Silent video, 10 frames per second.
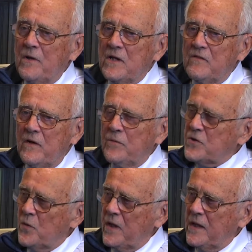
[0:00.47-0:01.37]
in November
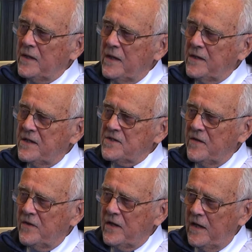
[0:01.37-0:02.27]
20th,
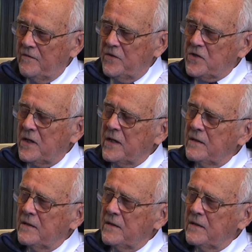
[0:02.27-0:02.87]
1978, officially.